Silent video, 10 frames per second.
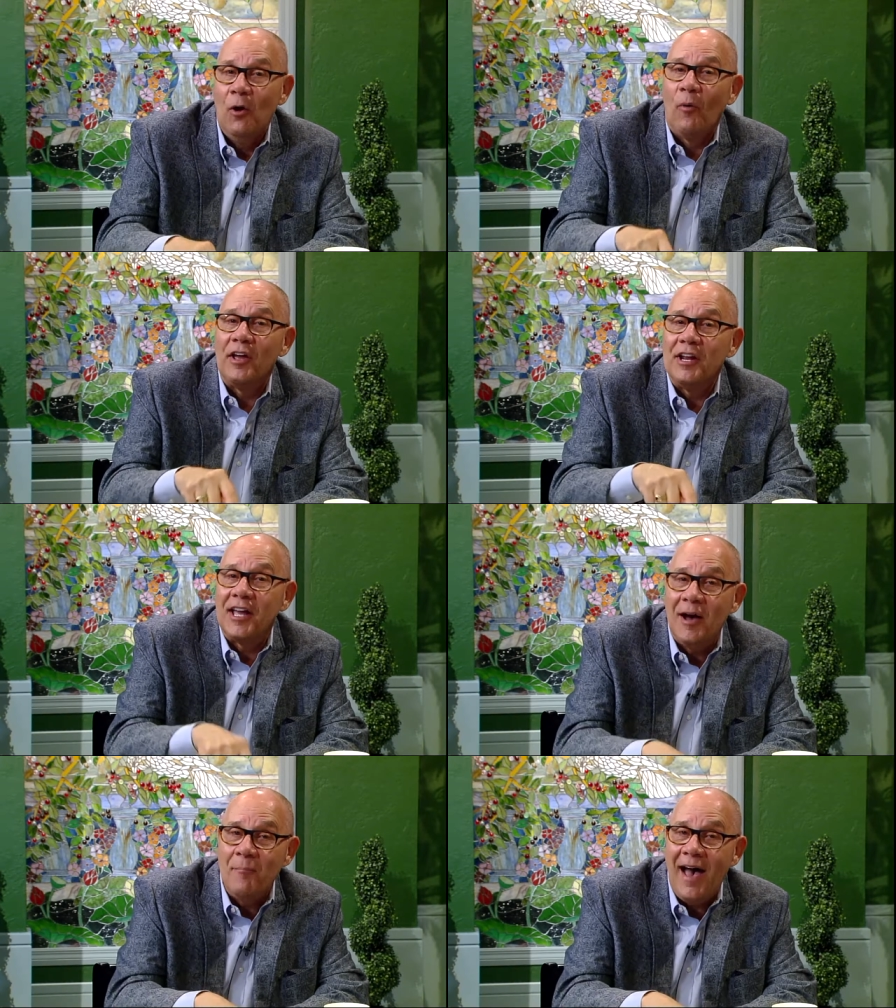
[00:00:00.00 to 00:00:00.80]
We're going to
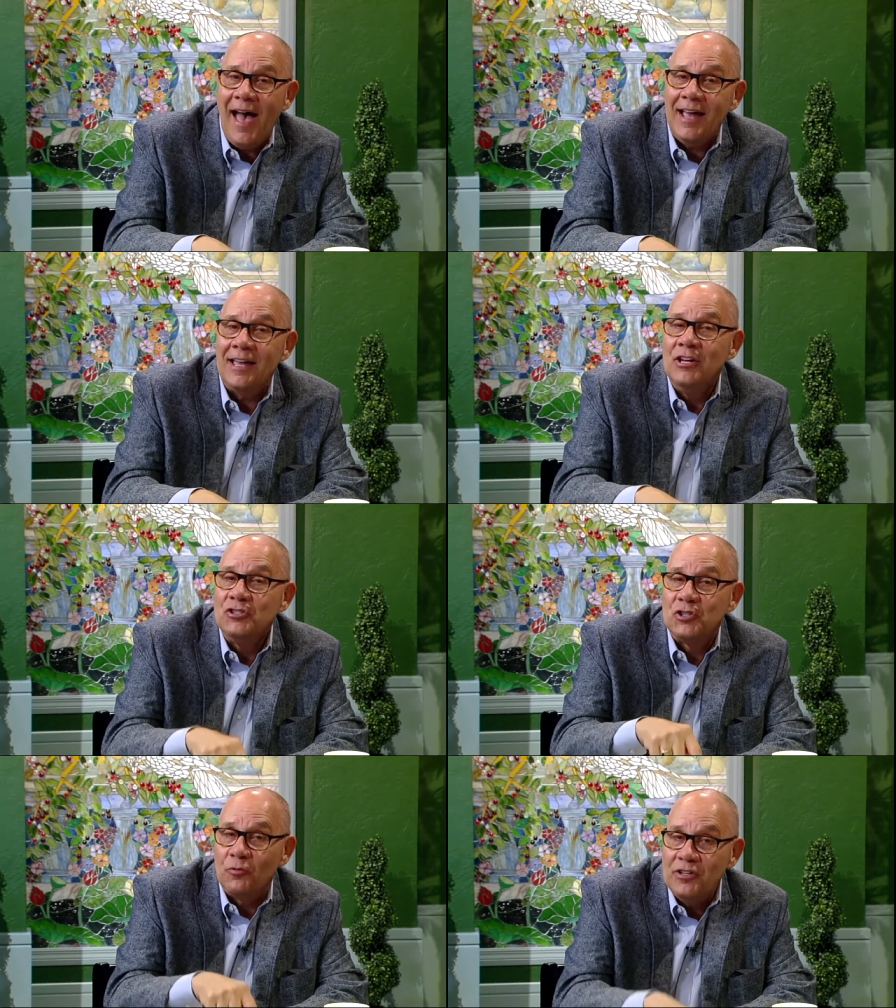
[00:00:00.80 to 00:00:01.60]
come back.
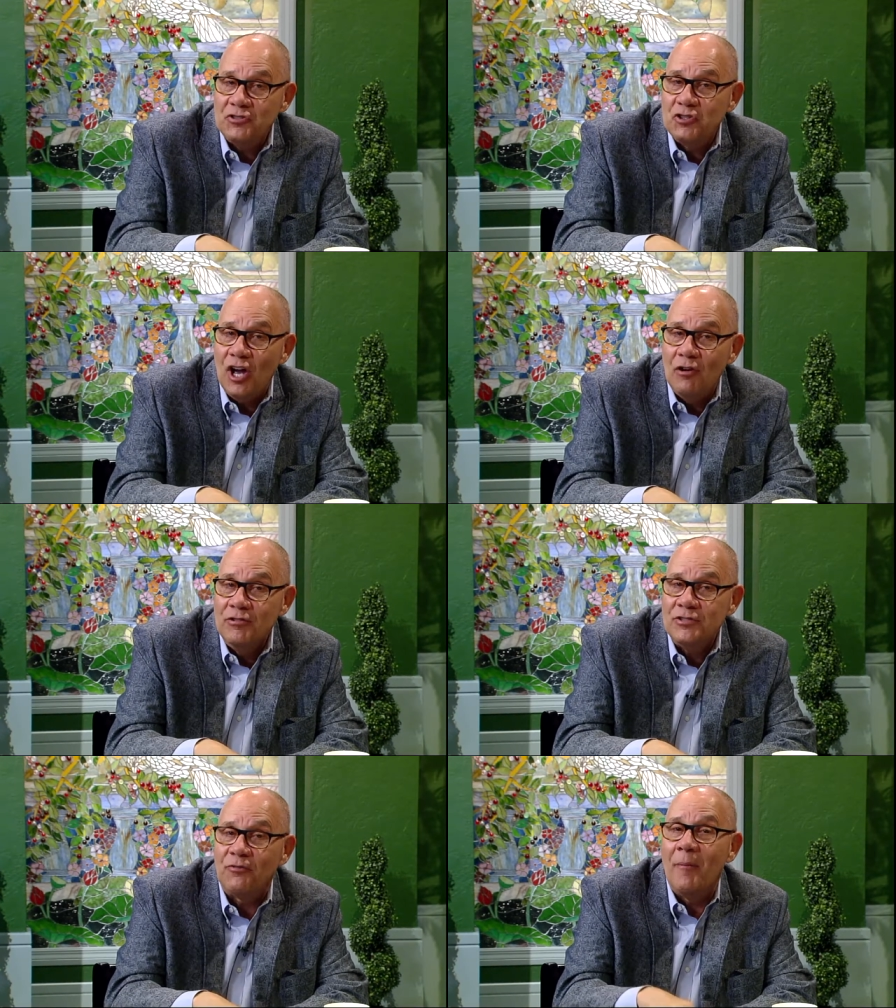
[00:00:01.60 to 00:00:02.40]
Charisse
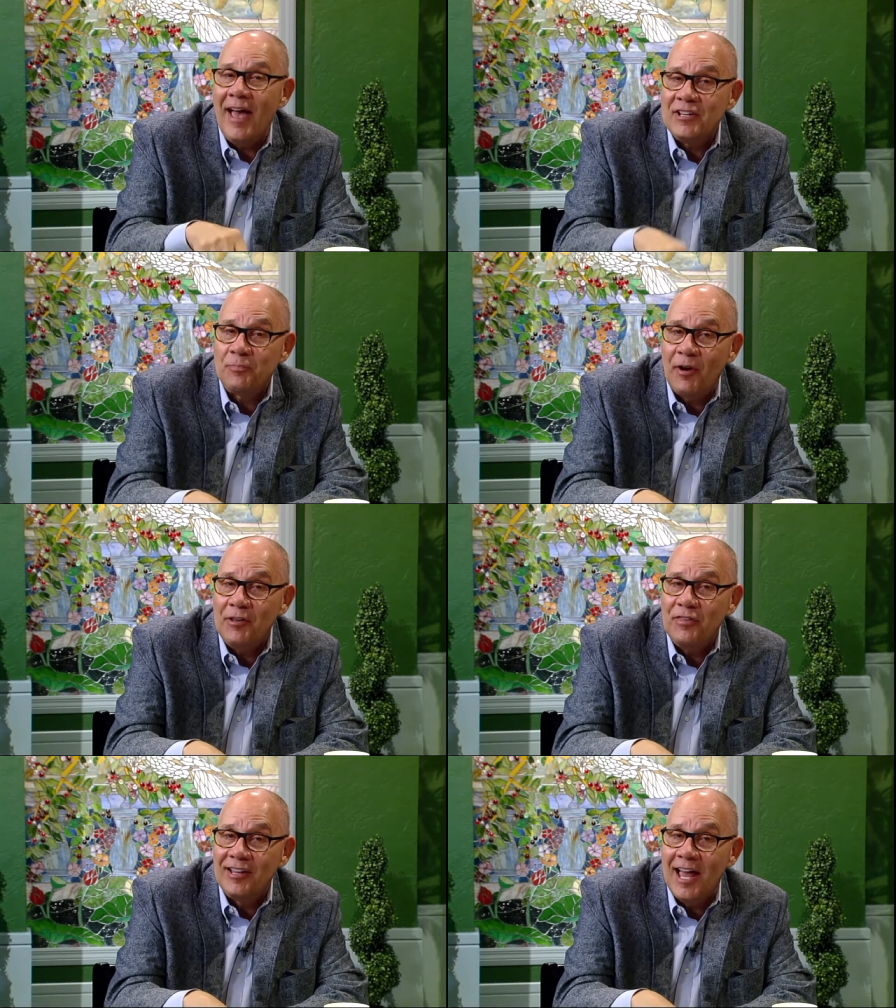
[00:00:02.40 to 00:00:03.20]
Jones from Asbury
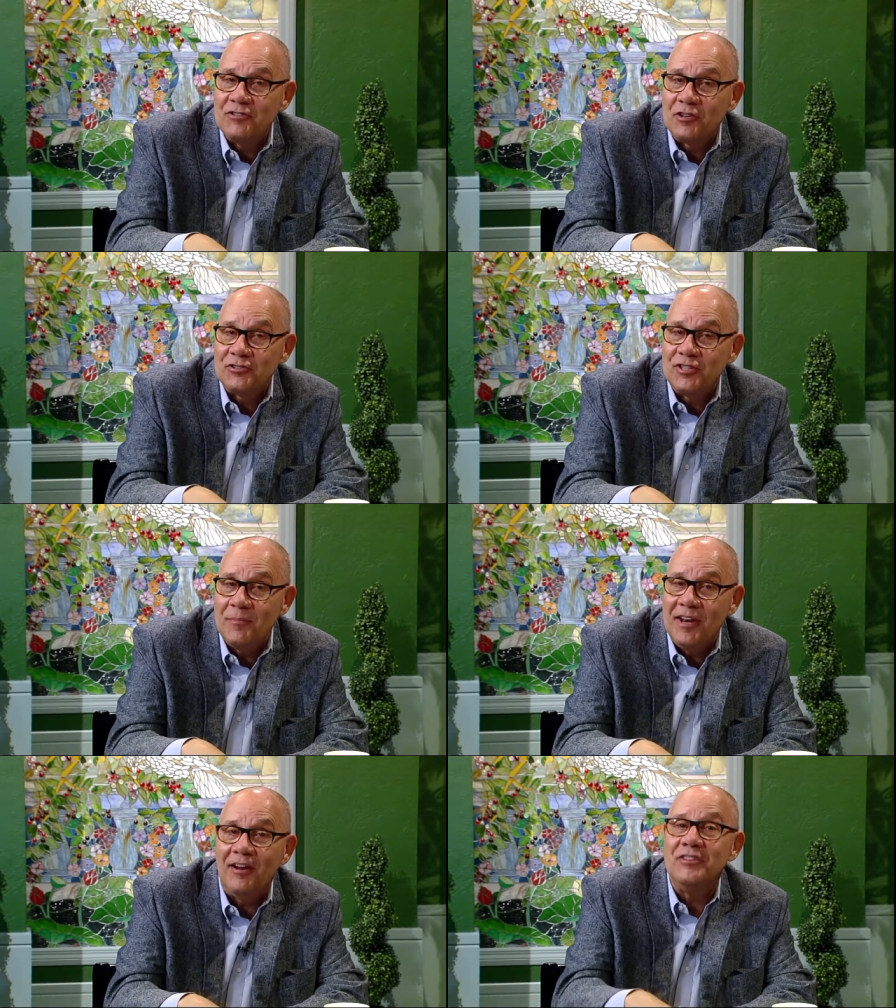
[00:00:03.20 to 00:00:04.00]
Theological
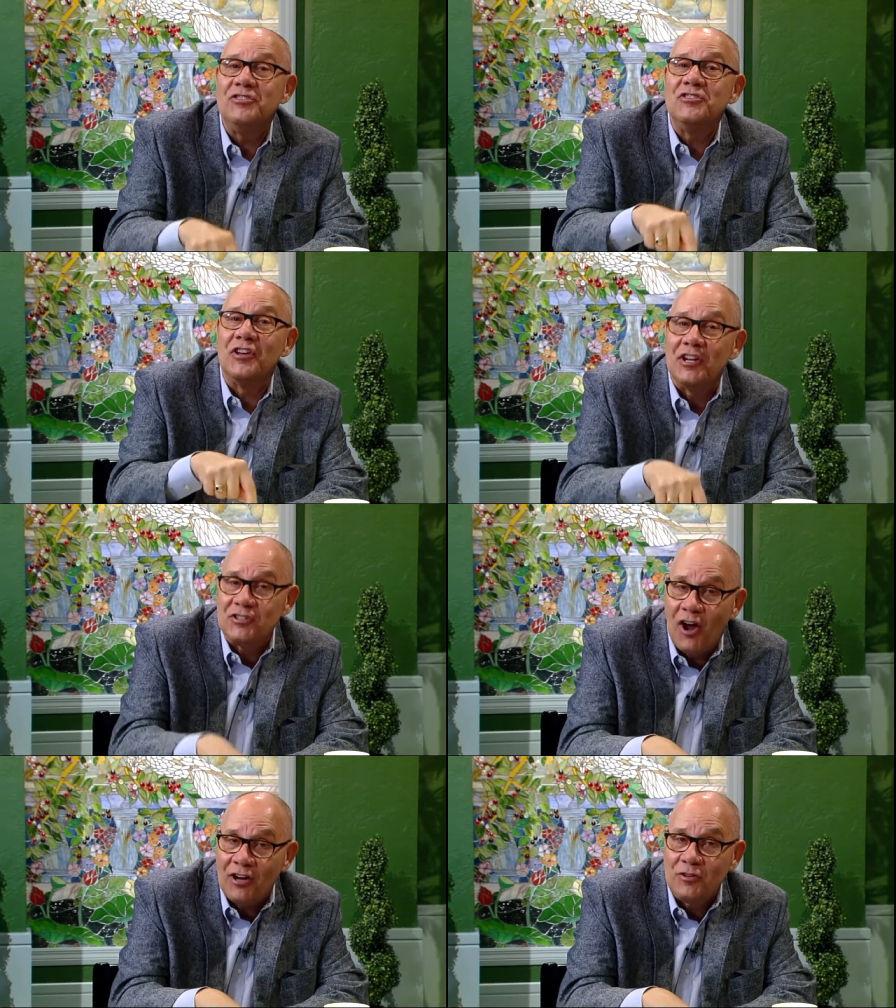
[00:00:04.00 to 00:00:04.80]
Seminary, she's going to
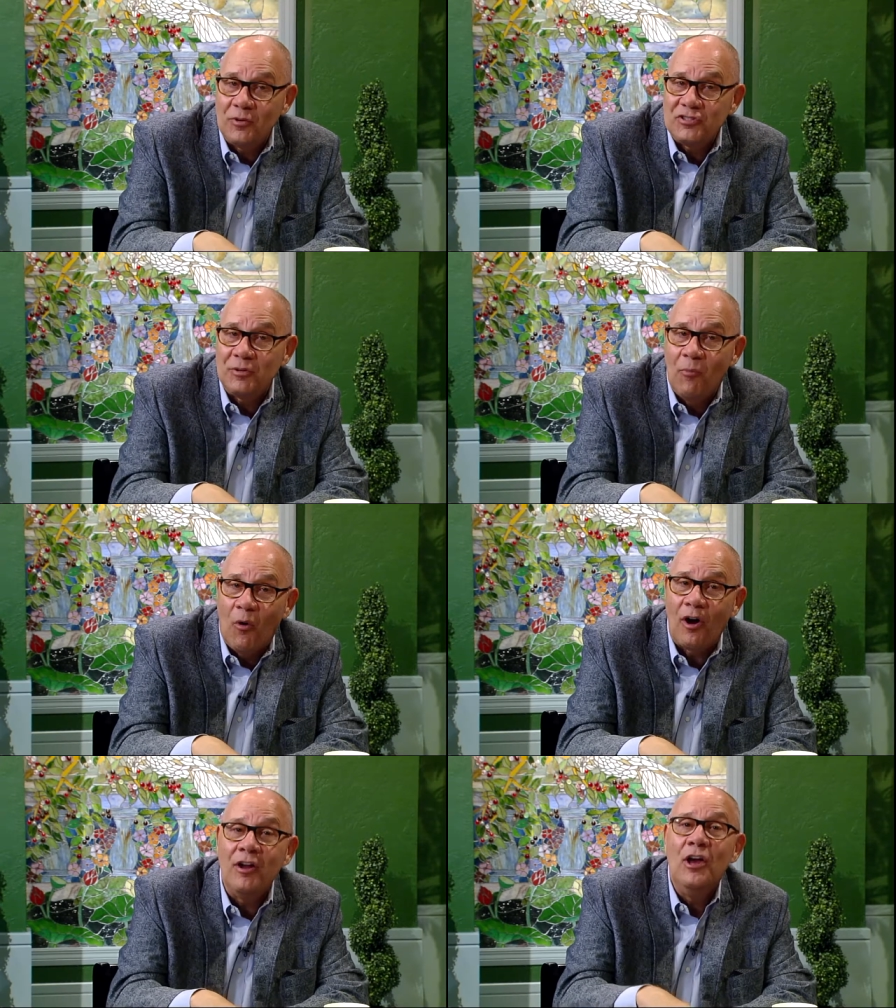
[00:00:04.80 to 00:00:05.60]
talk to us some
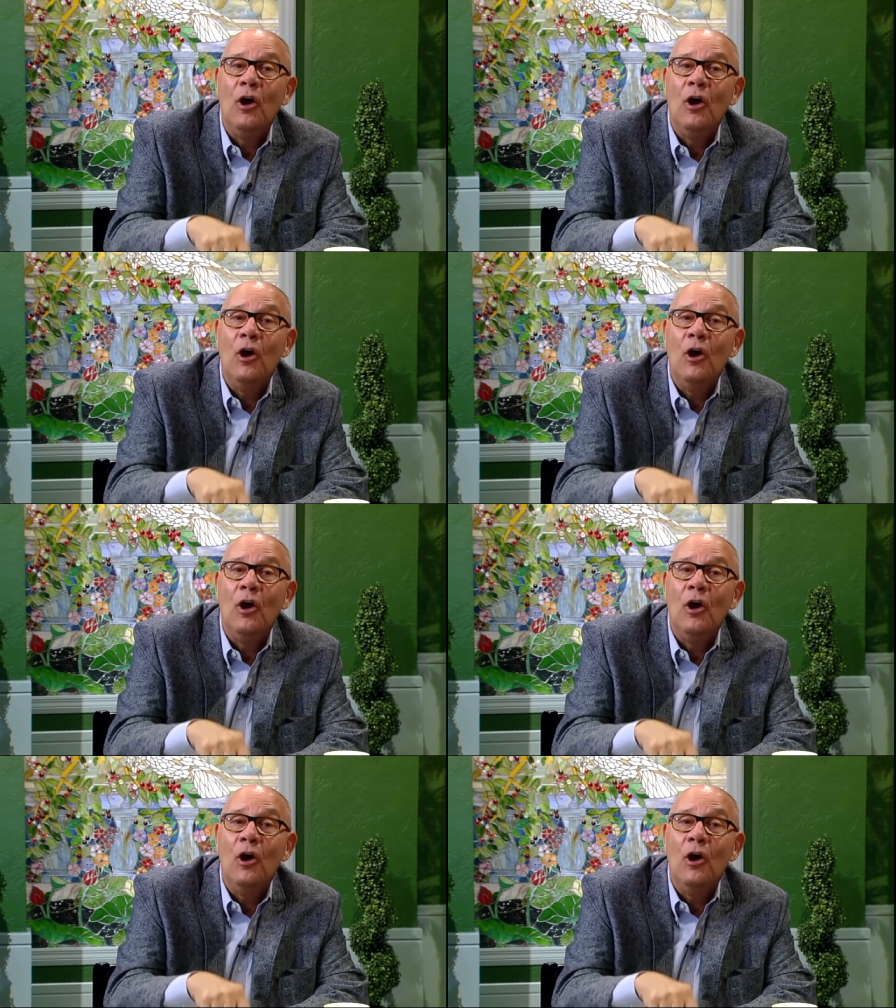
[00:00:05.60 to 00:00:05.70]
more.